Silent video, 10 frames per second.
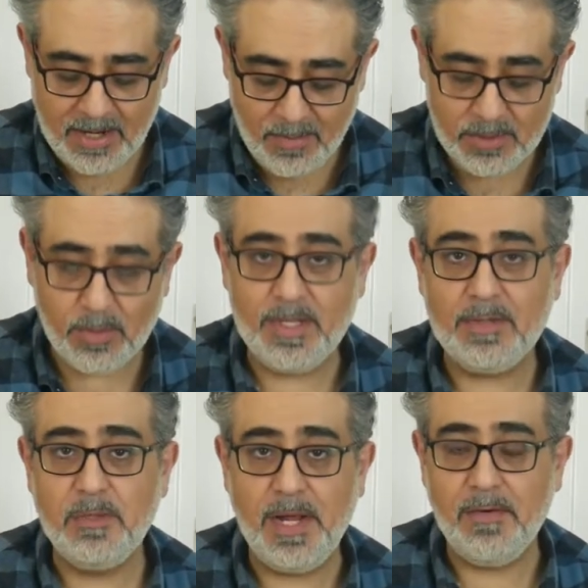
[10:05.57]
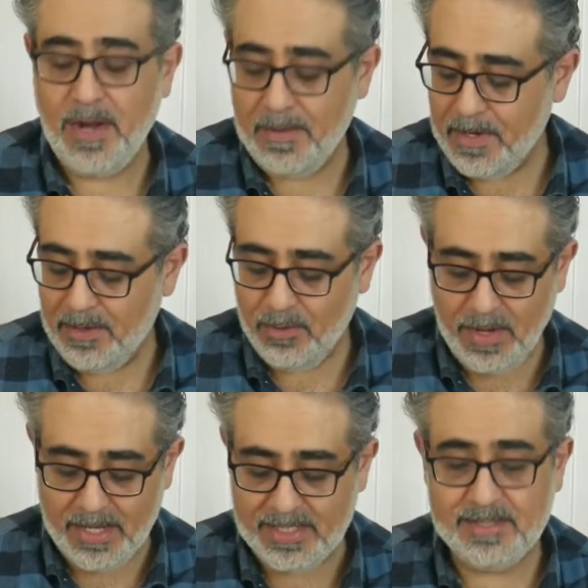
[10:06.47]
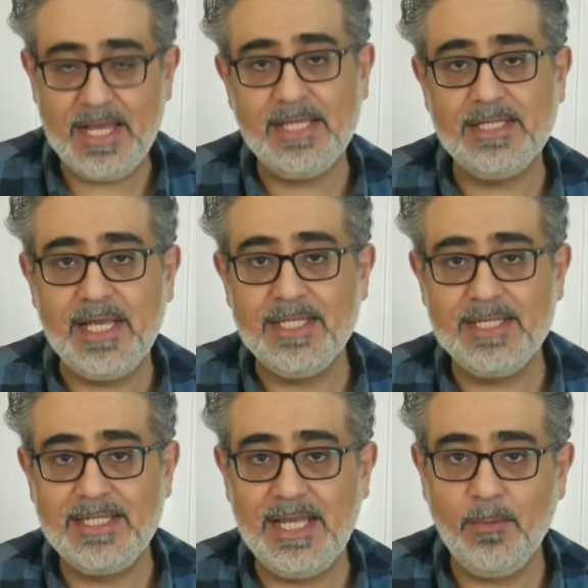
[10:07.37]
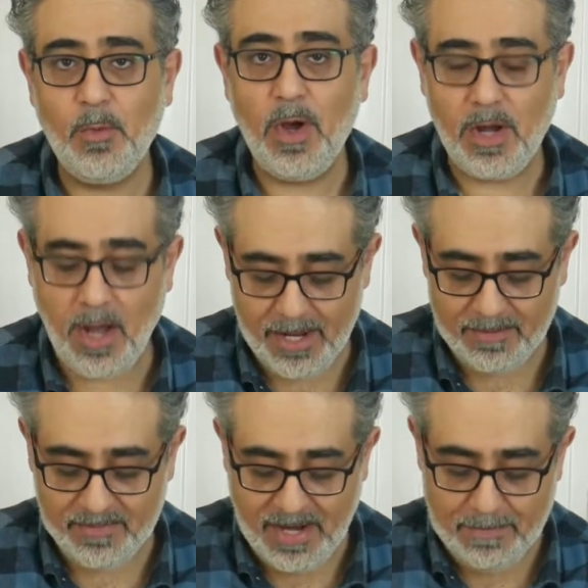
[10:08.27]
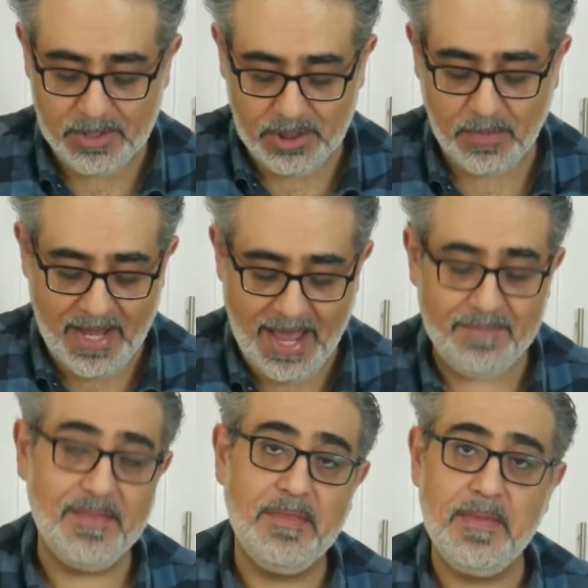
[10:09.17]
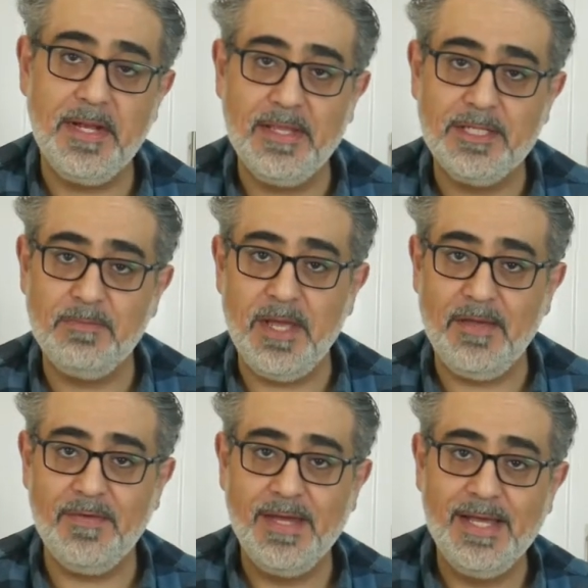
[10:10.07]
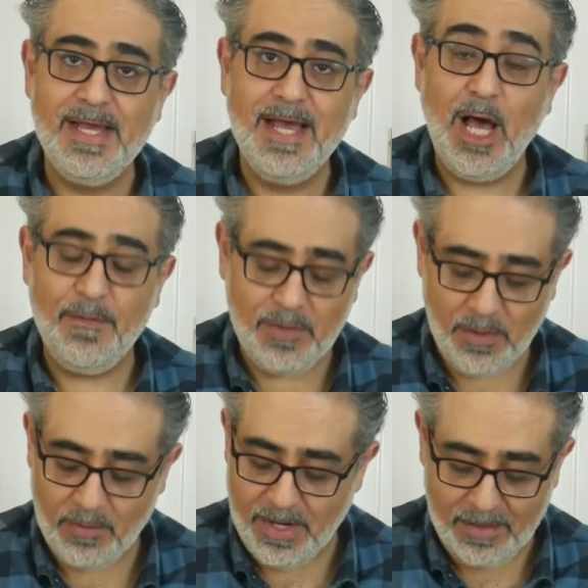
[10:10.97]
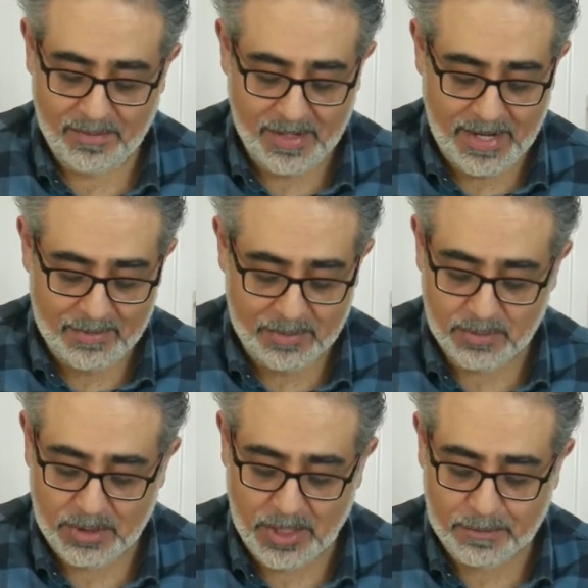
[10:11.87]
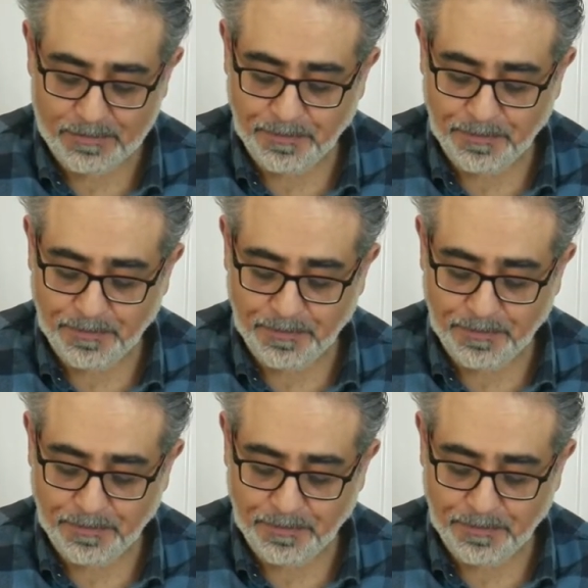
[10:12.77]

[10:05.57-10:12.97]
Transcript: I always thought that was about right, but I thought I'd test it and see what kind of temperature we have in the middle of this beef after three hours or so.